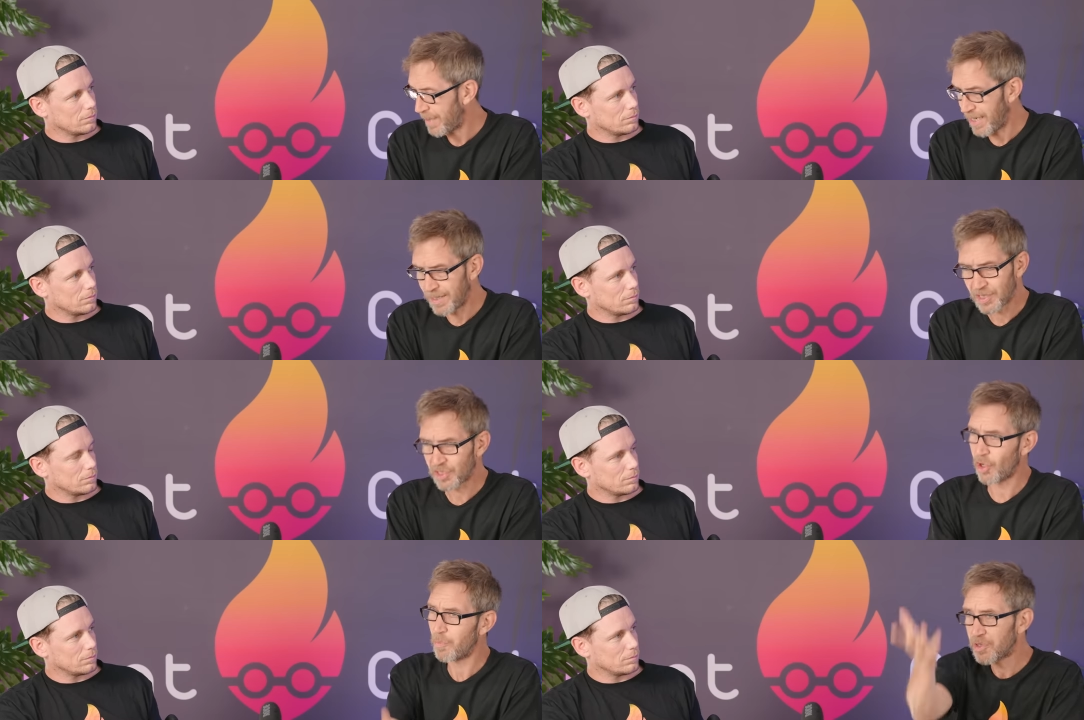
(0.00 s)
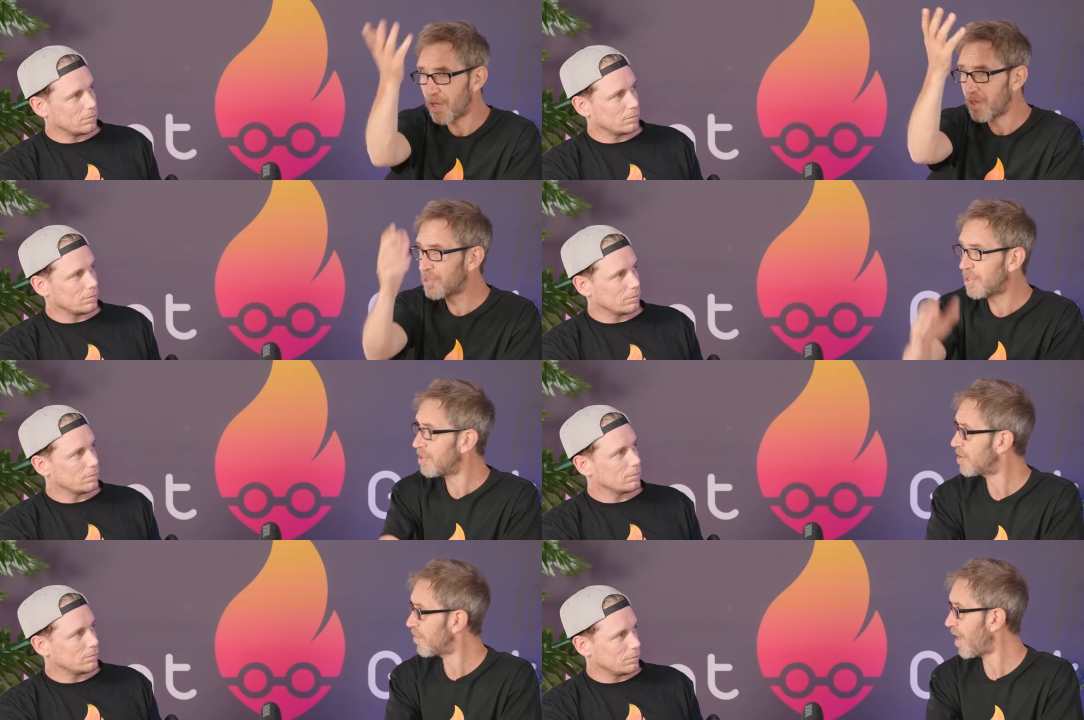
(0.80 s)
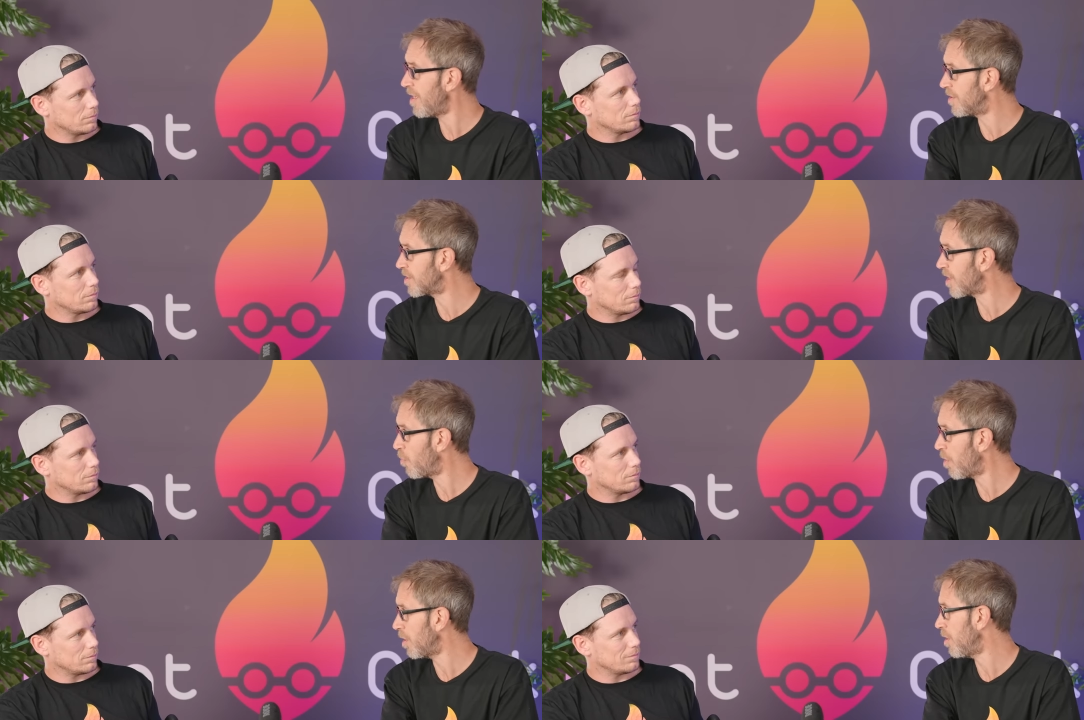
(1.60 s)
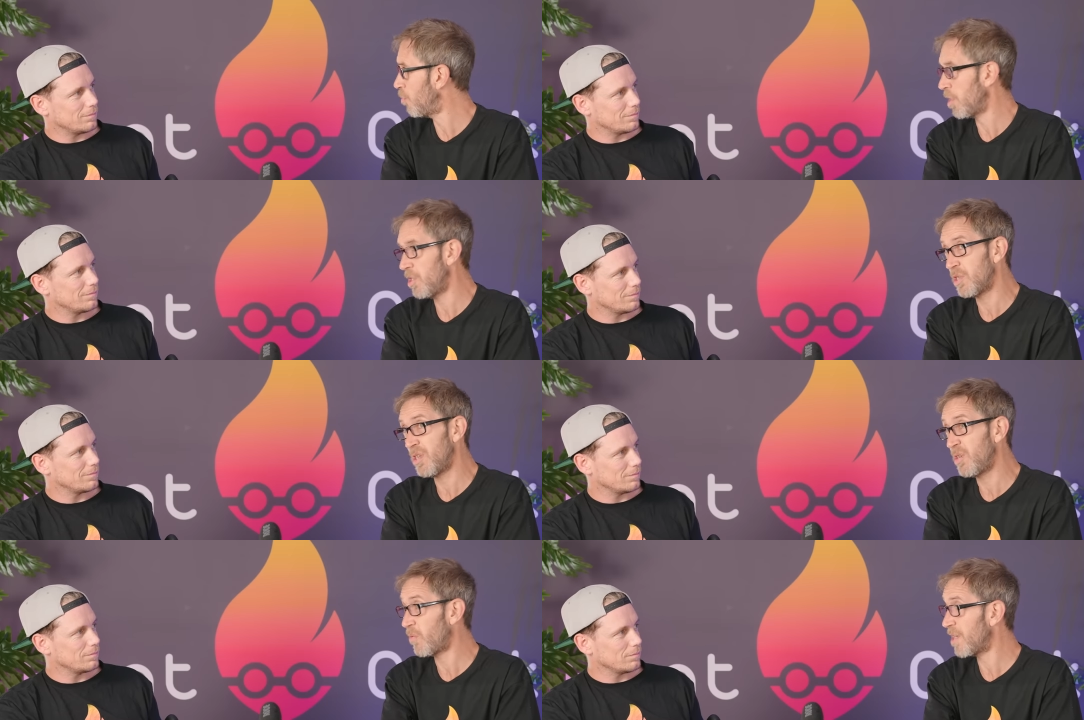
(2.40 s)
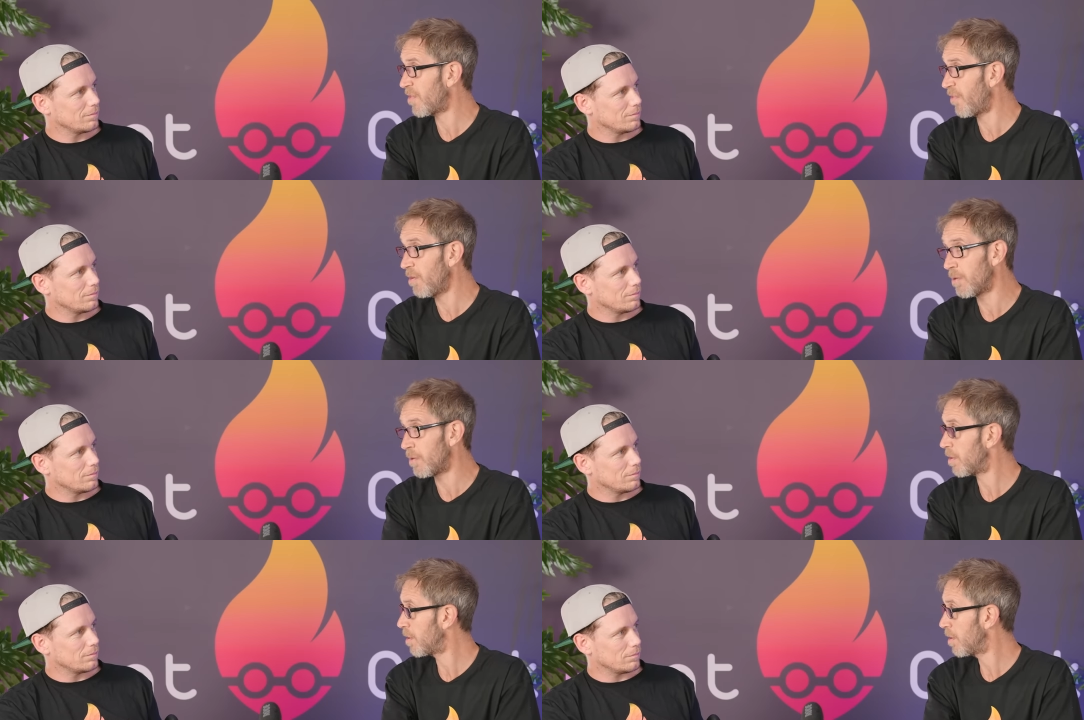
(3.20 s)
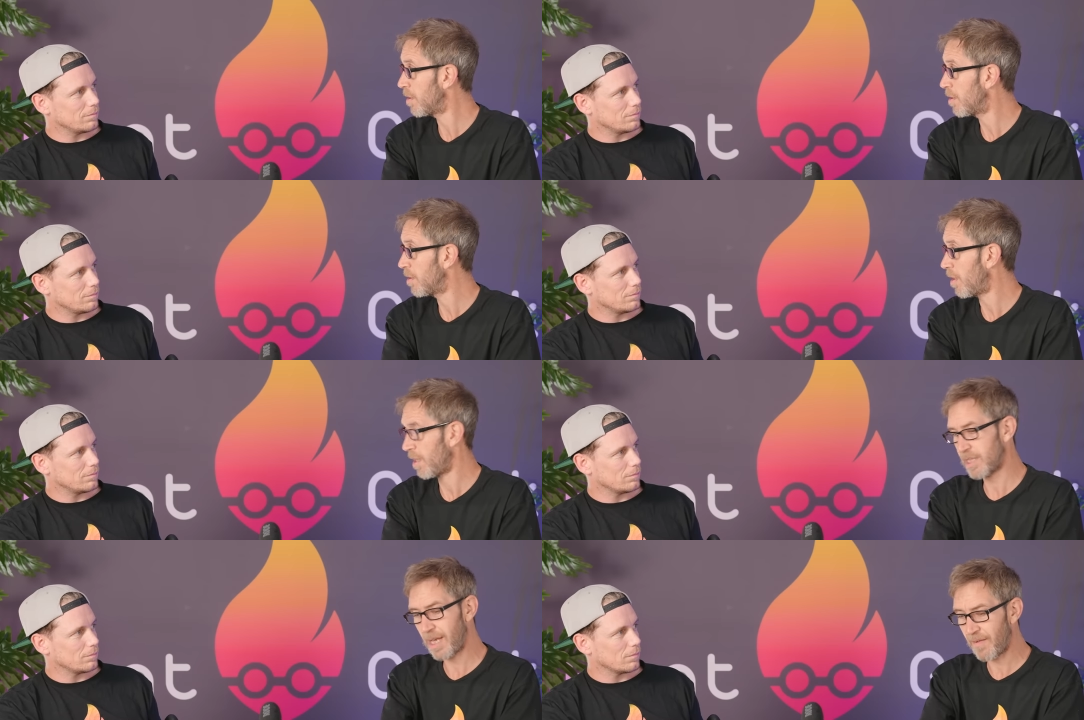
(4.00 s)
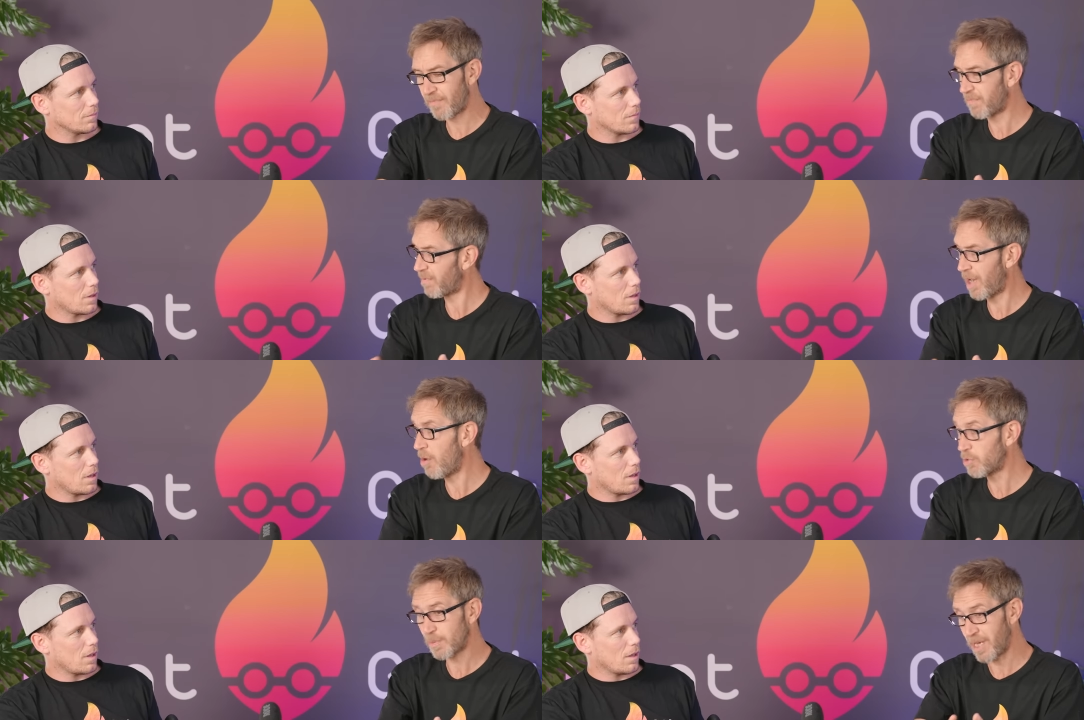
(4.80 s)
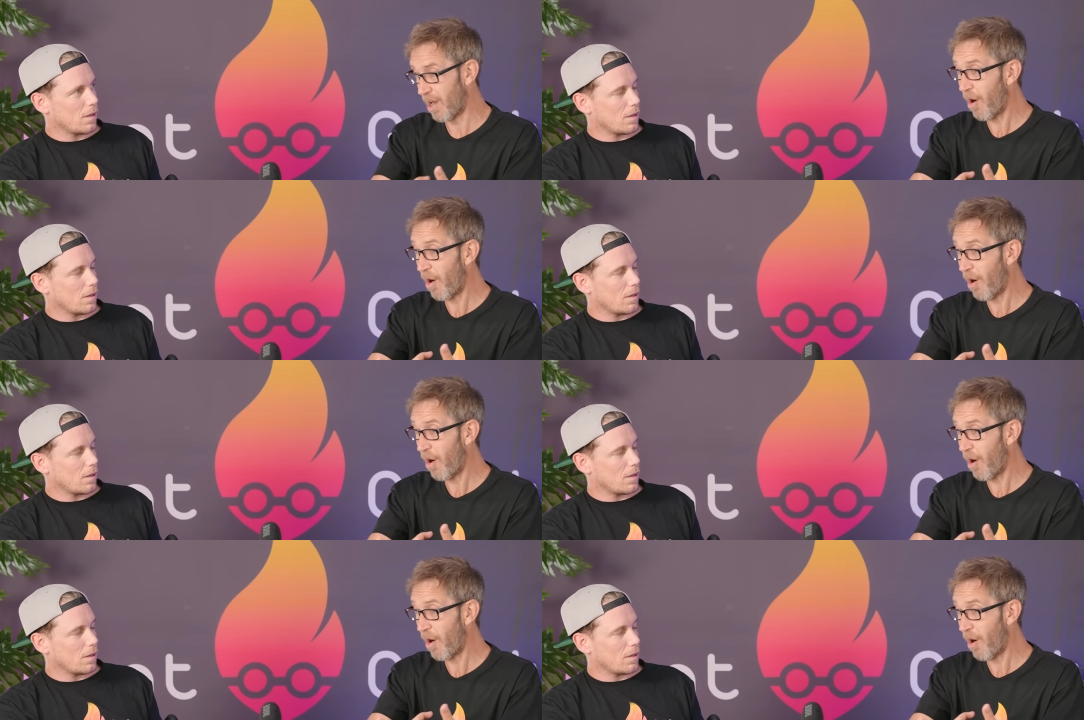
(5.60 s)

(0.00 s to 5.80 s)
Speaker 1: and the scops aren't as good as the Vaillants. So what mm. what are you doing all this for? Mm. To have ultimately